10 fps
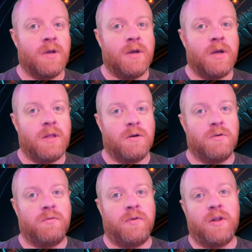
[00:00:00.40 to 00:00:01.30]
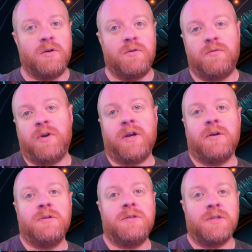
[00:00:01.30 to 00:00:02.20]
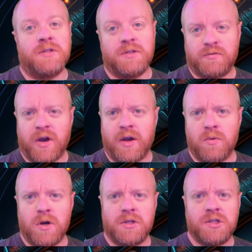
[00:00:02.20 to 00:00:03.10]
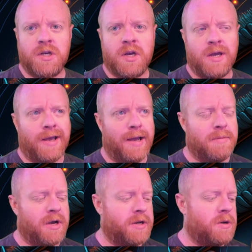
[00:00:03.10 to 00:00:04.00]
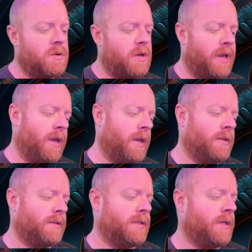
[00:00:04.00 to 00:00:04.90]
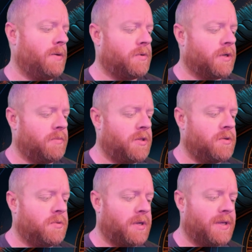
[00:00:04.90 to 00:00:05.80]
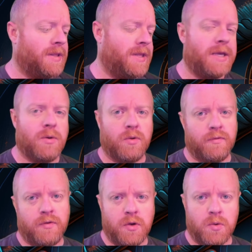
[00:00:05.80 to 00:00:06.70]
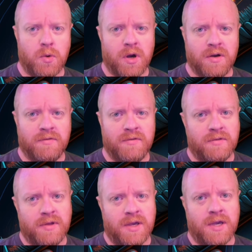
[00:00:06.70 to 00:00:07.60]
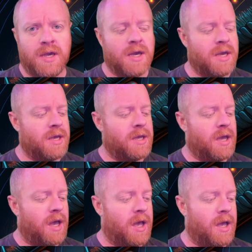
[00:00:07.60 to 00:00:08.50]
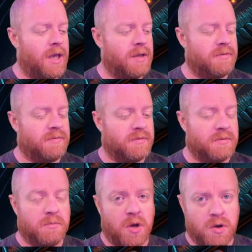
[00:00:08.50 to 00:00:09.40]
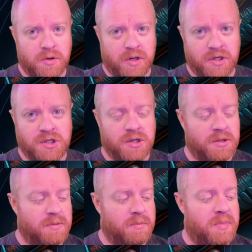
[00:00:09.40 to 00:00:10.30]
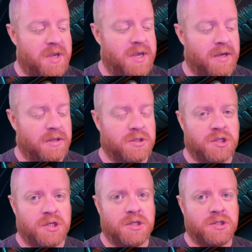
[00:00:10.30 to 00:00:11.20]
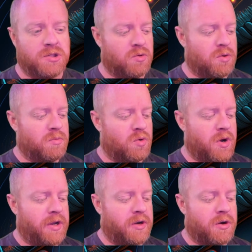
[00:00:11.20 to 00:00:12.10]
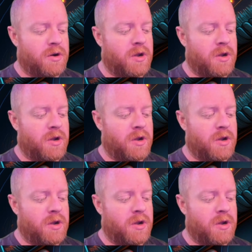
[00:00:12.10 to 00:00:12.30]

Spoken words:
Hello, fellow fraggers. This is FragWatch. I'm Hano, and today we're going to be doing the review of the Pwnage BLG Stormbreaker